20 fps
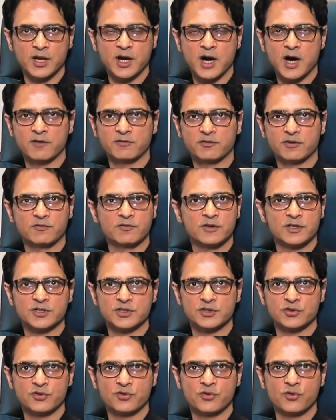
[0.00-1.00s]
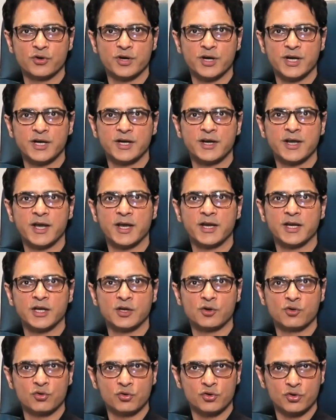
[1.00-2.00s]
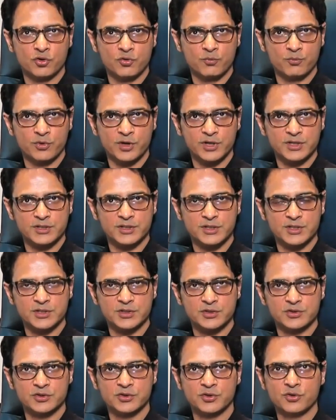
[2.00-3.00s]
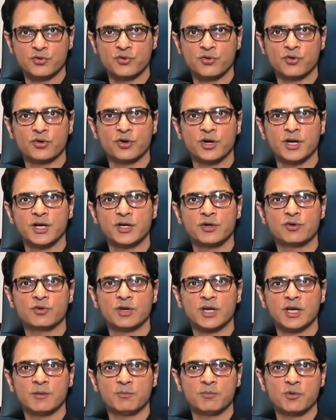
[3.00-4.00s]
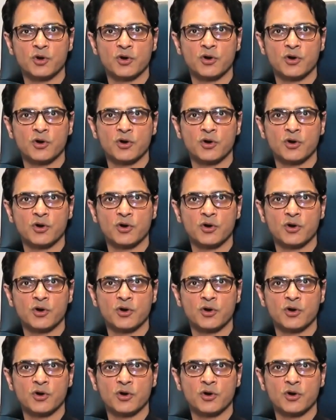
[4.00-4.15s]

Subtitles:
Afterwards, you don't need any cold compresses. You don't need to keep